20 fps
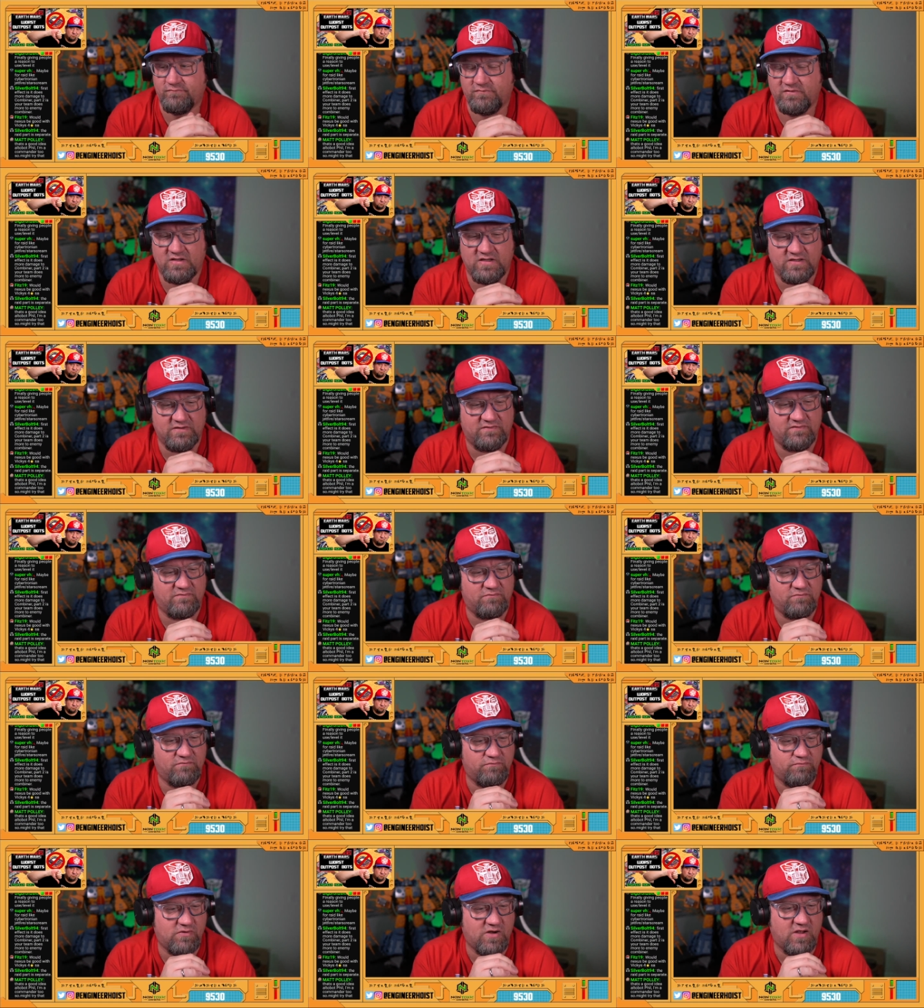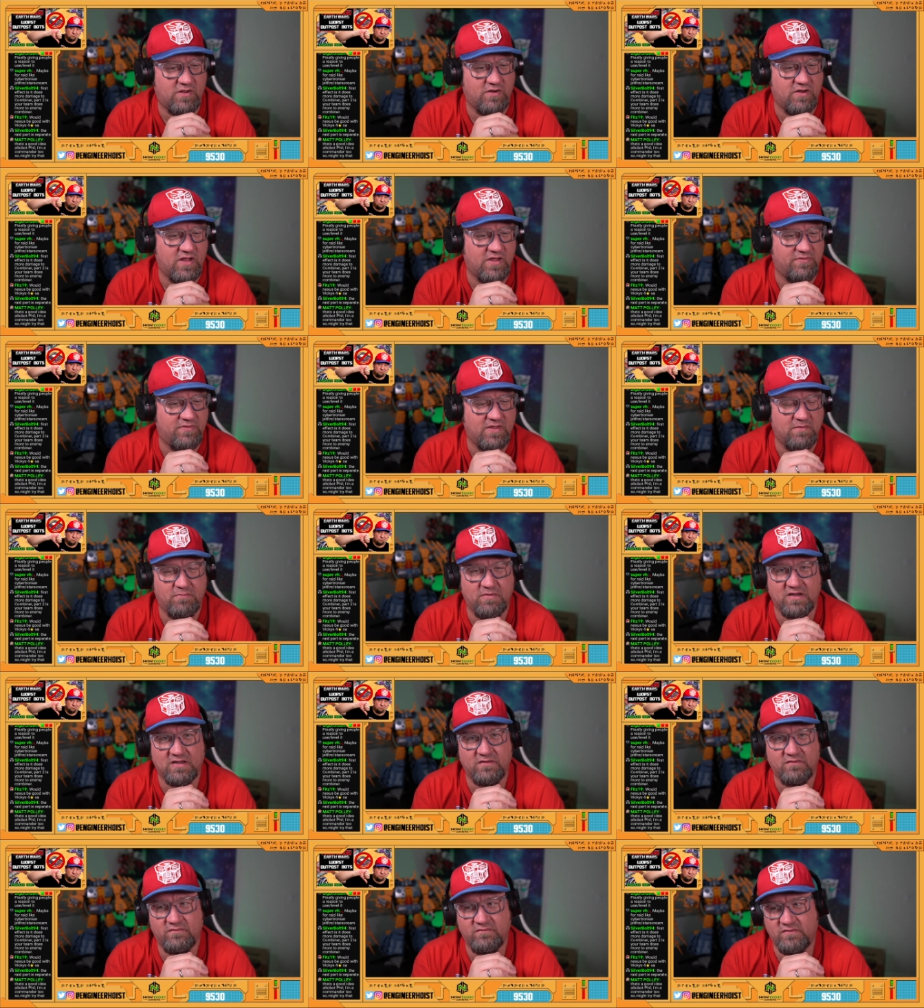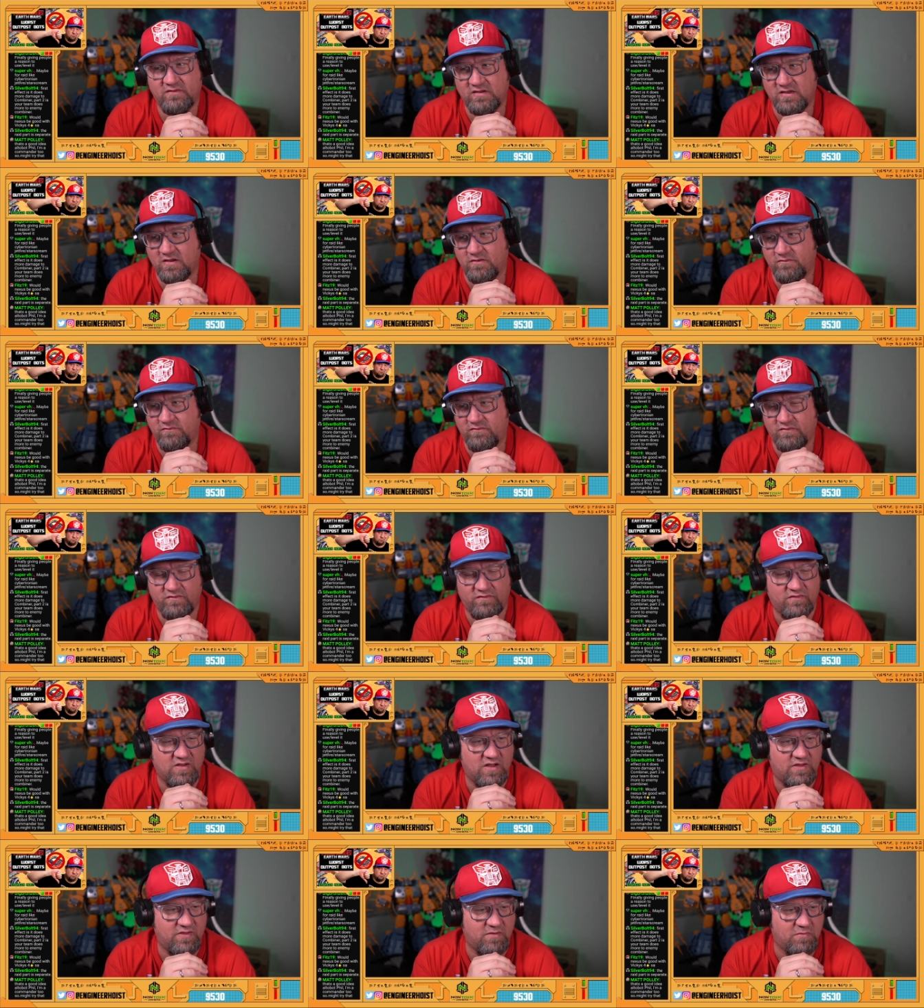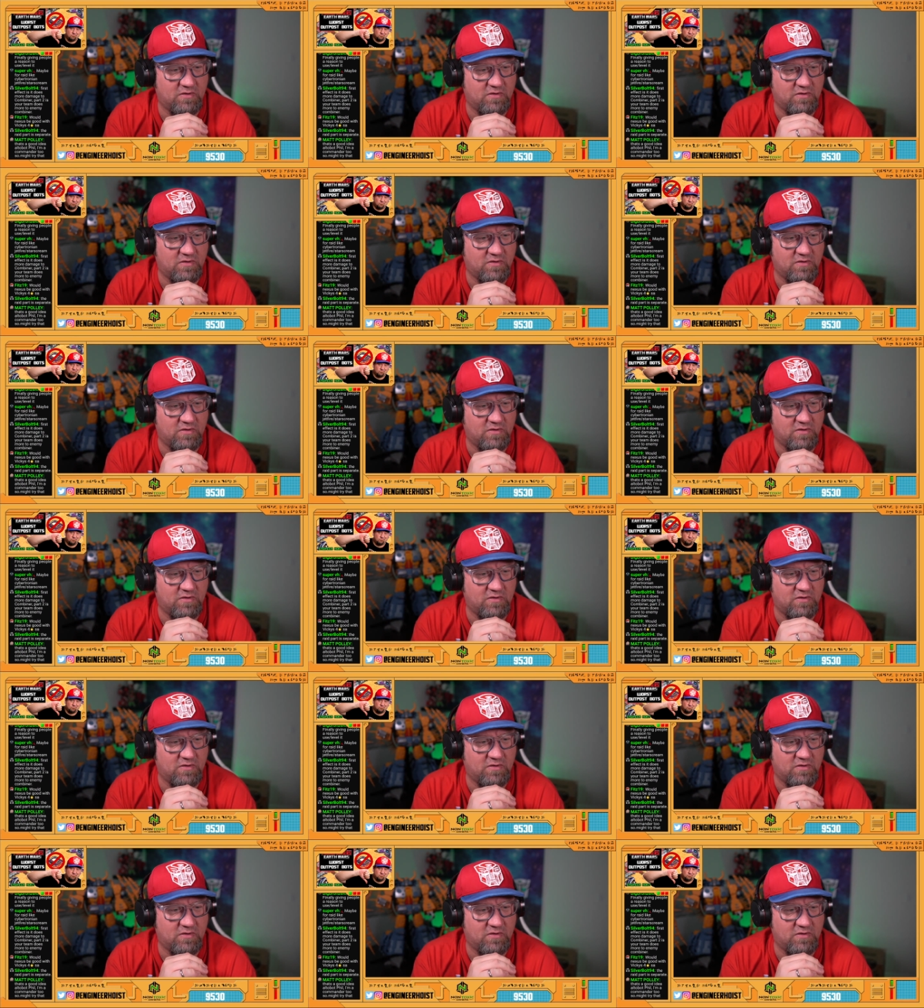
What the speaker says: it's probably not that big. Not that